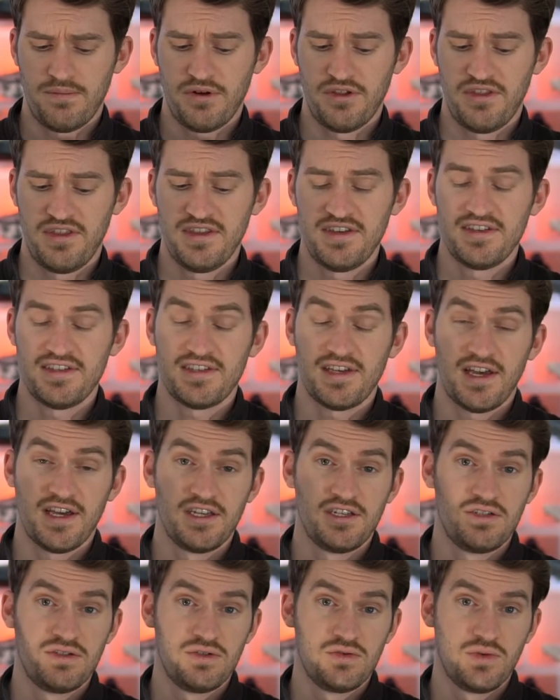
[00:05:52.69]
but this I
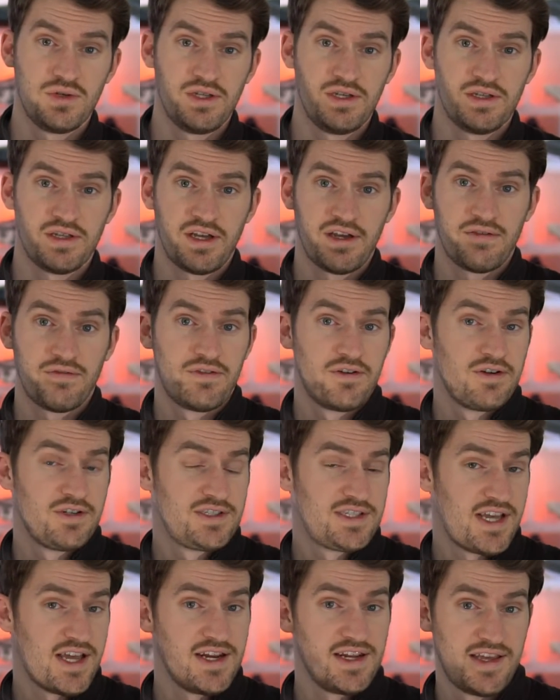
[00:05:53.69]
do really like for
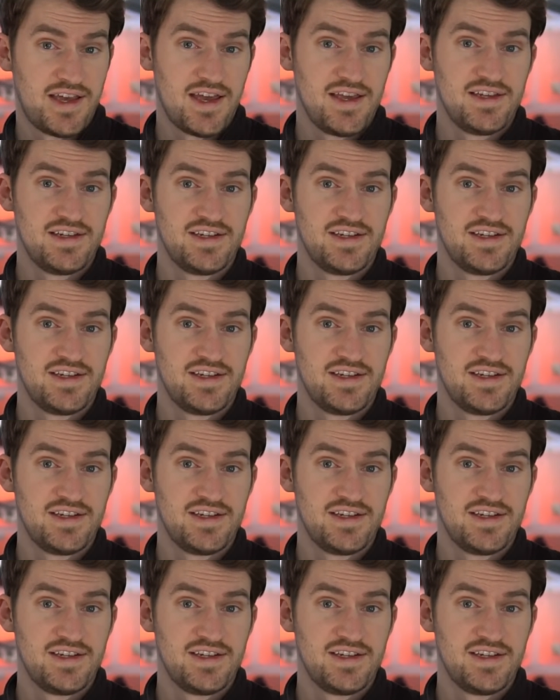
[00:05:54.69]
10K